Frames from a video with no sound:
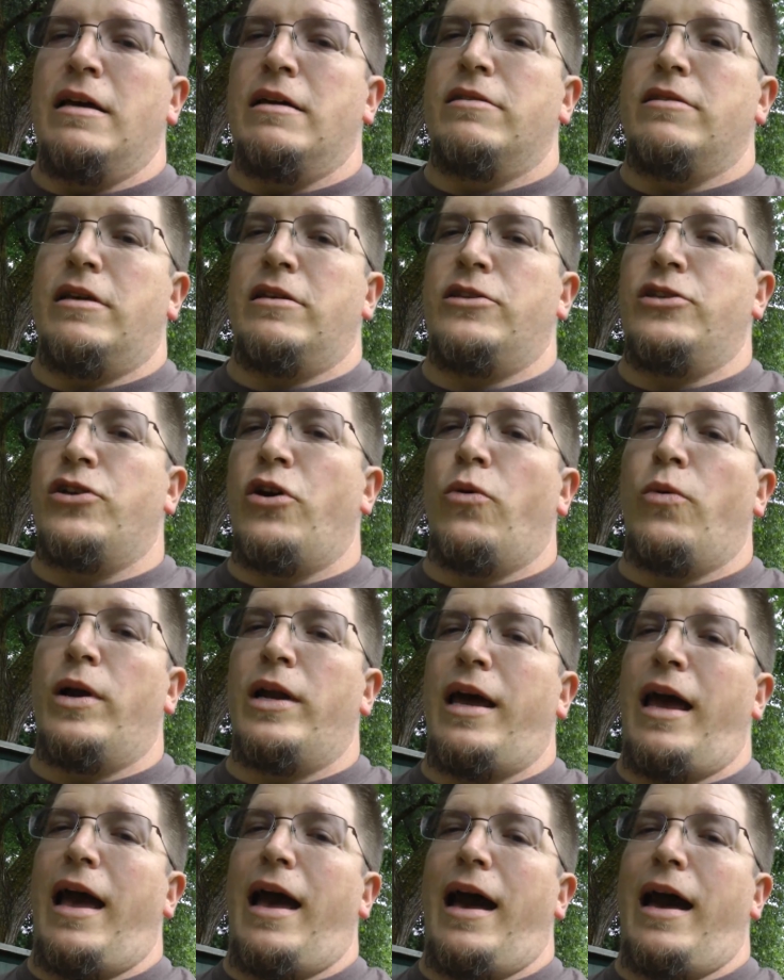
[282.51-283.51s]
then you don't
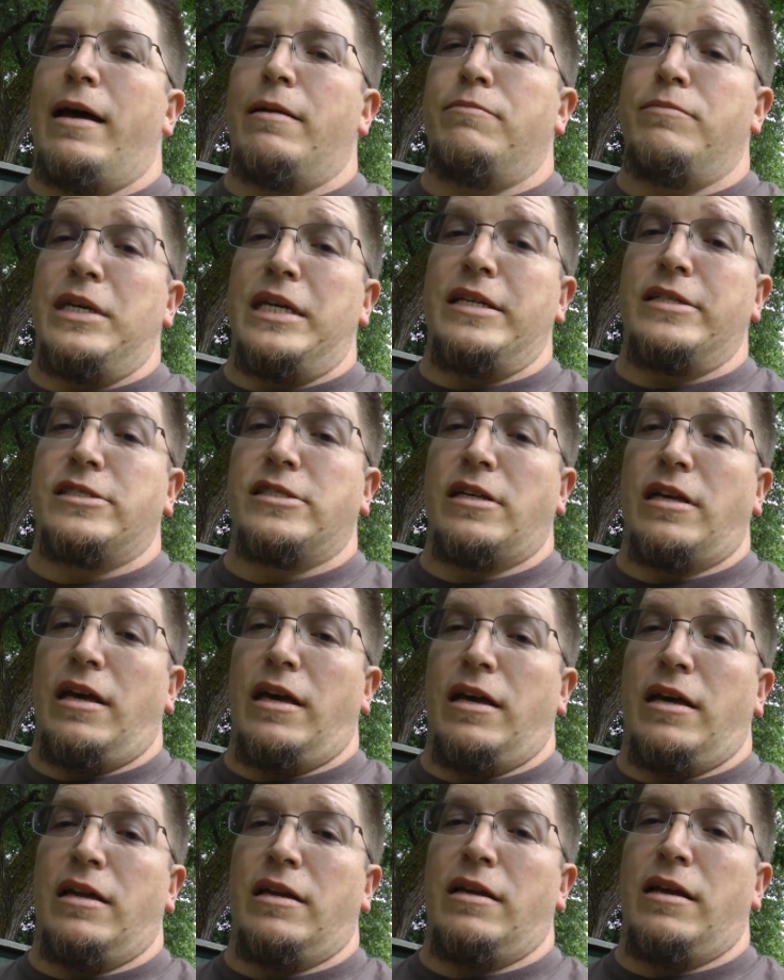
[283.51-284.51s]
want to add meats
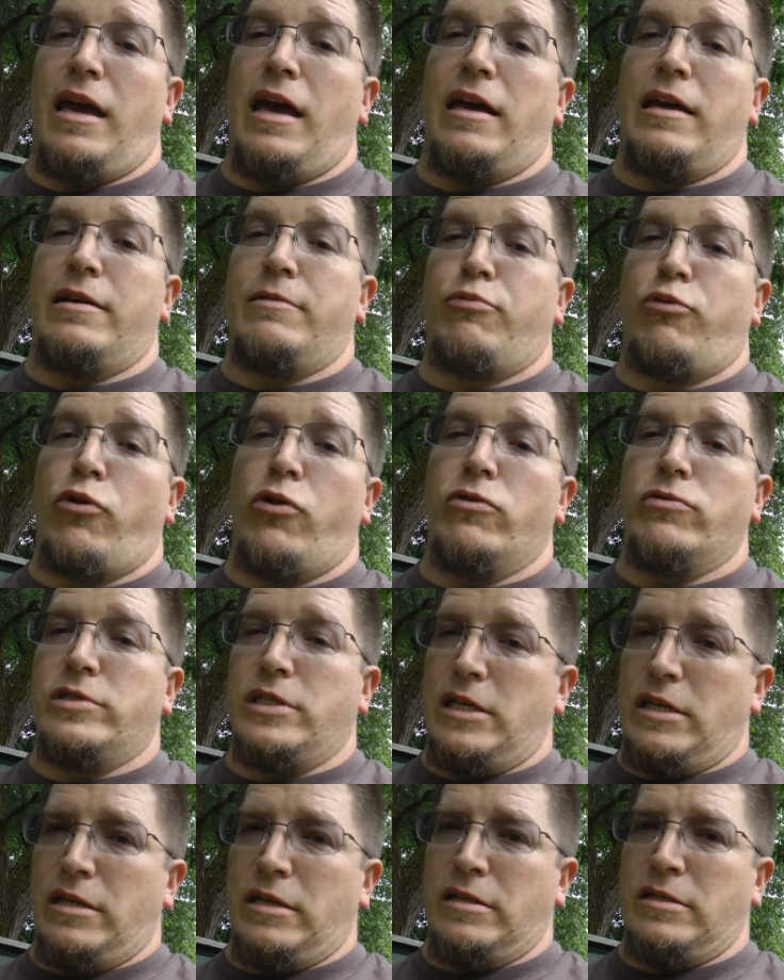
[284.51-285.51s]
and egg
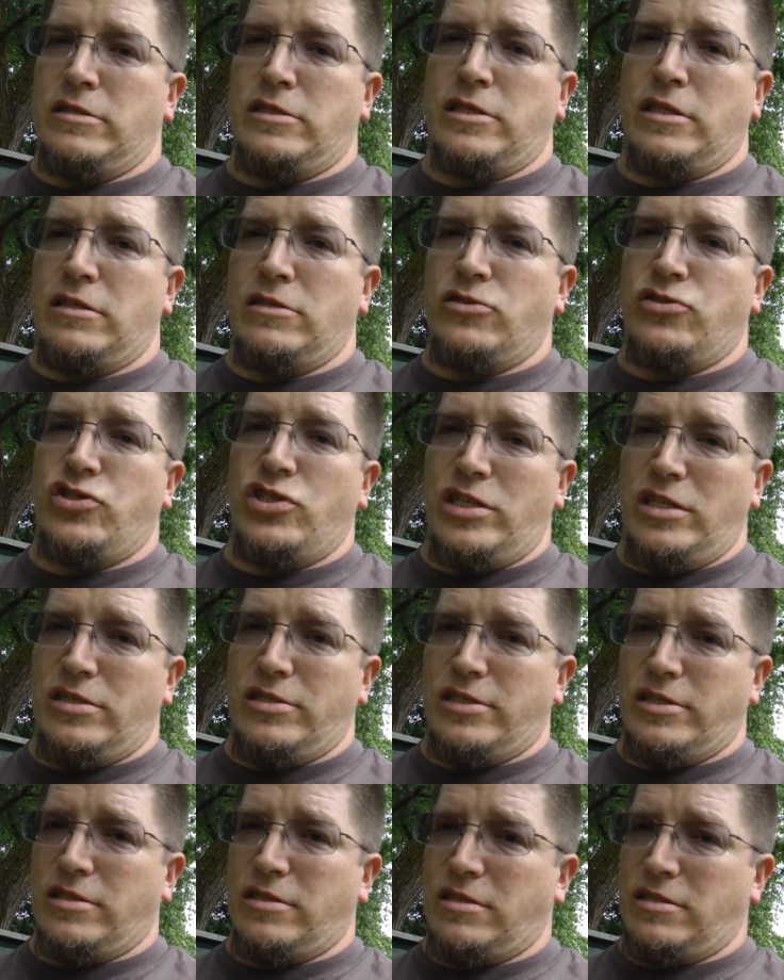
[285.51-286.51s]
proteins and
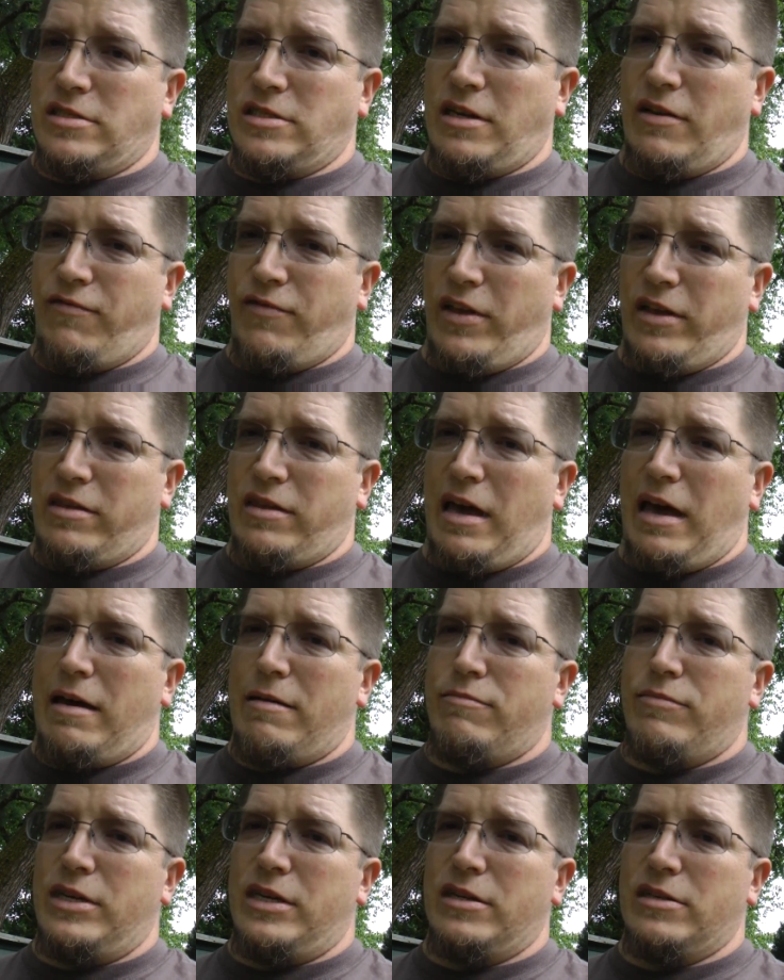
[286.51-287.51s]
cheeses and stuff like
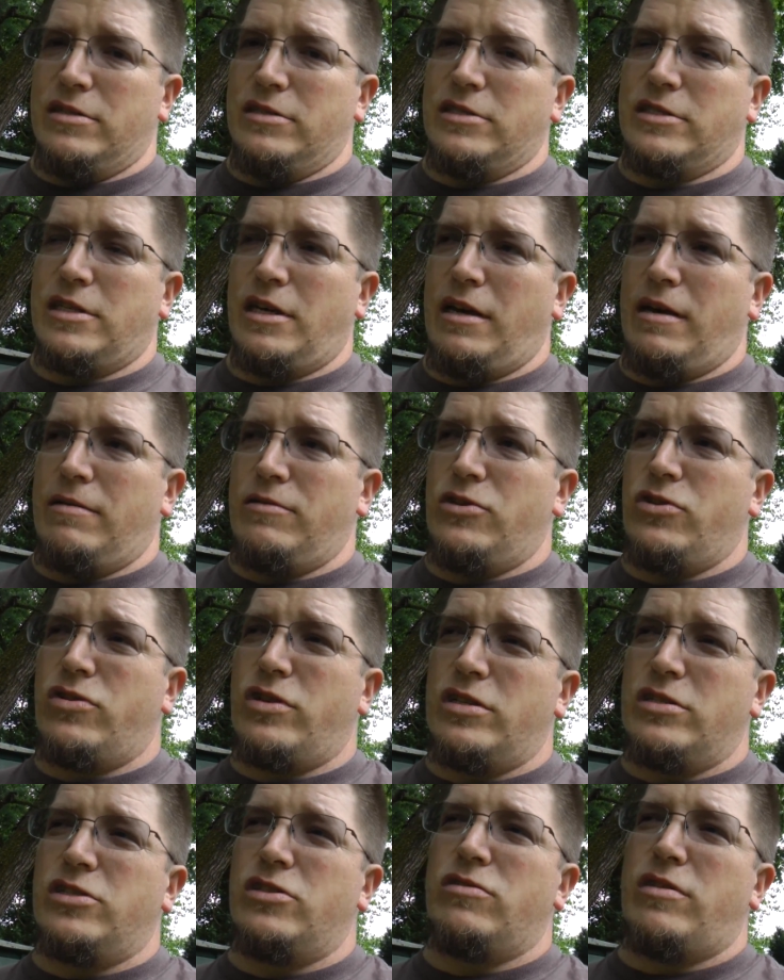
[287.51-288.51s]
that, because you
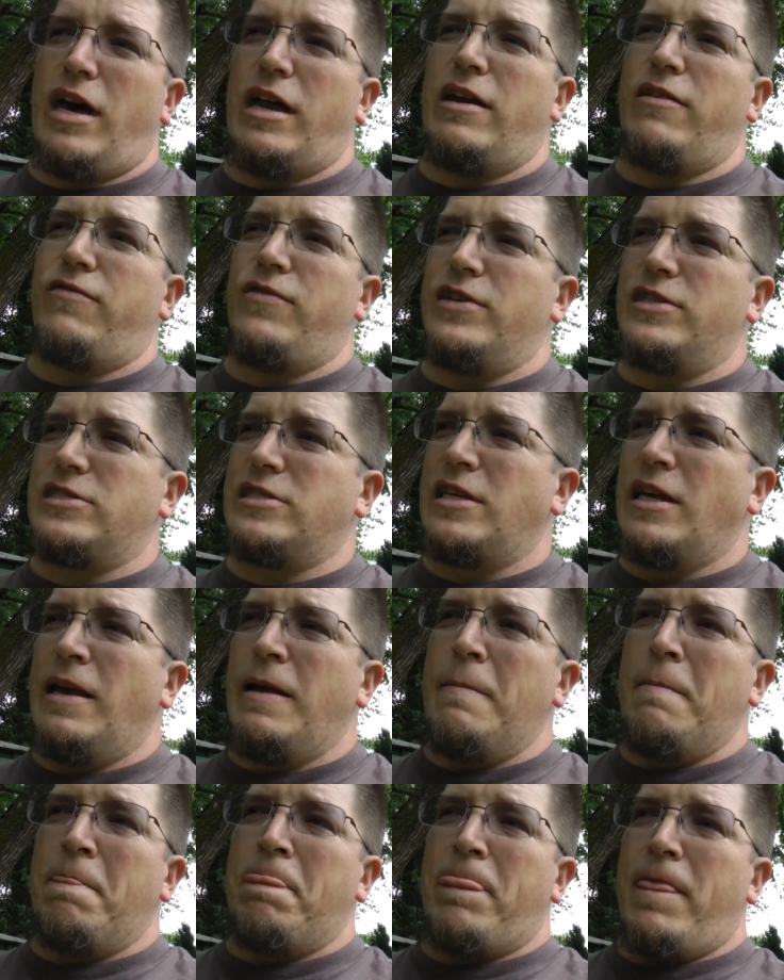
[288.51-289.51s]
could do that if
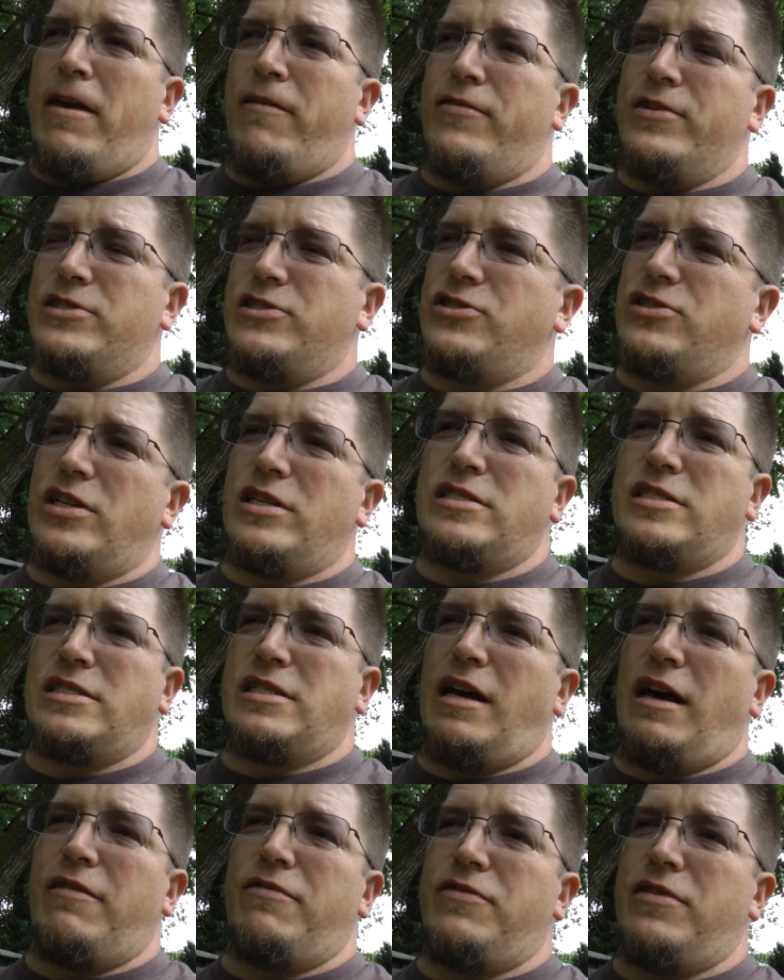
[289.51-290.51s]
it's just
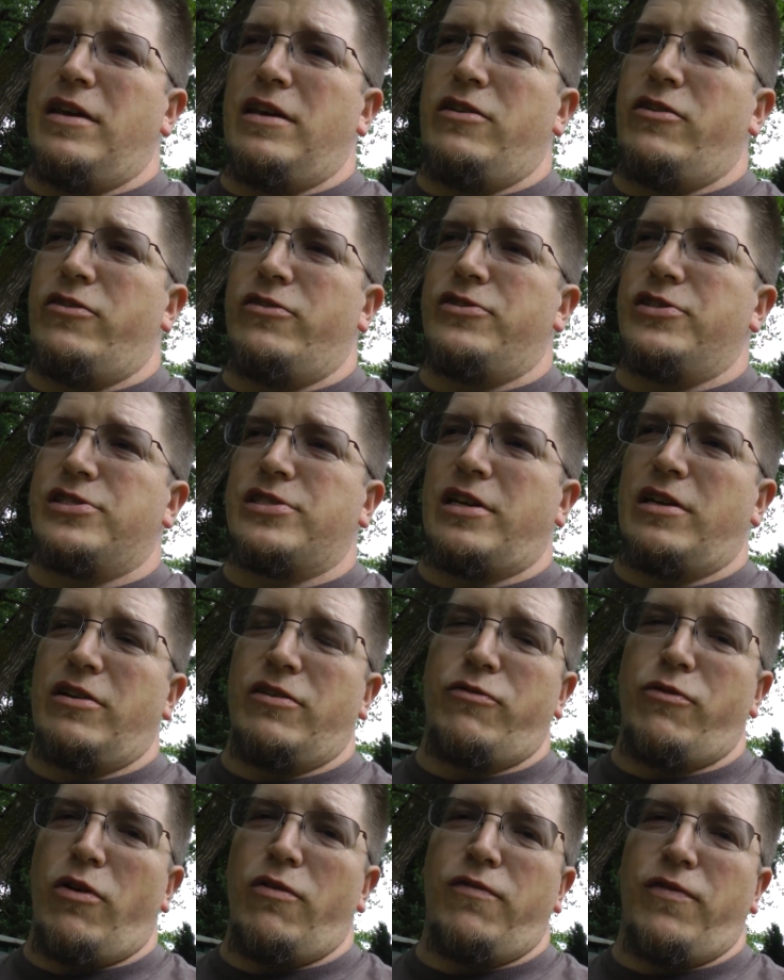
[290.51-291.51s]
stuff that you're just going to
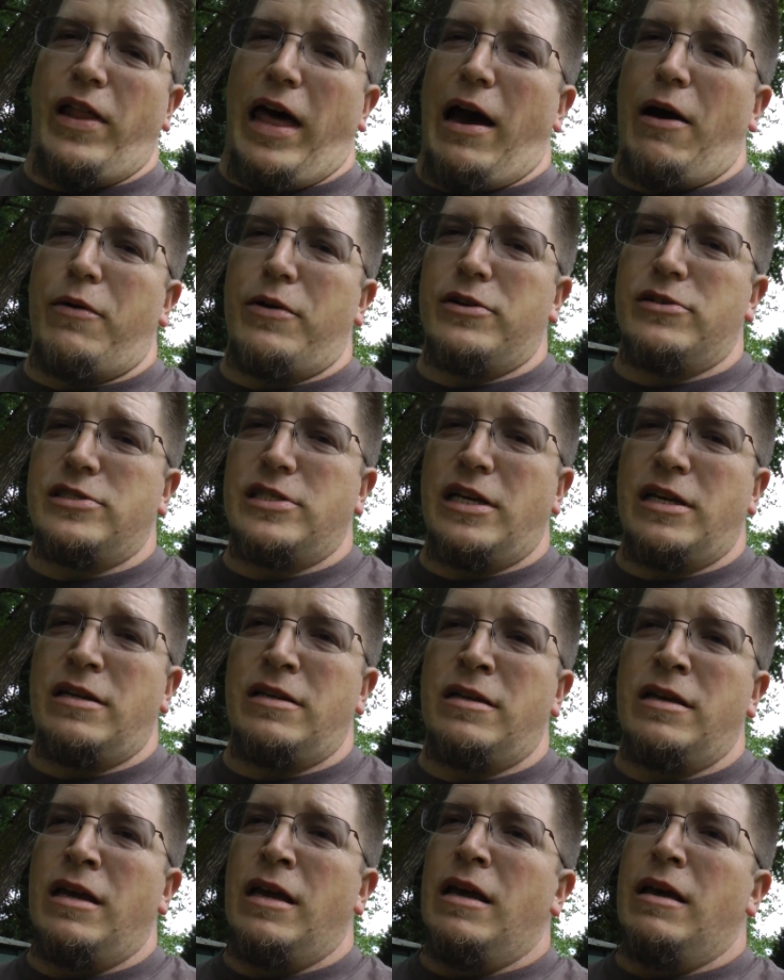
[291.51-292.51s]
grow flowers in,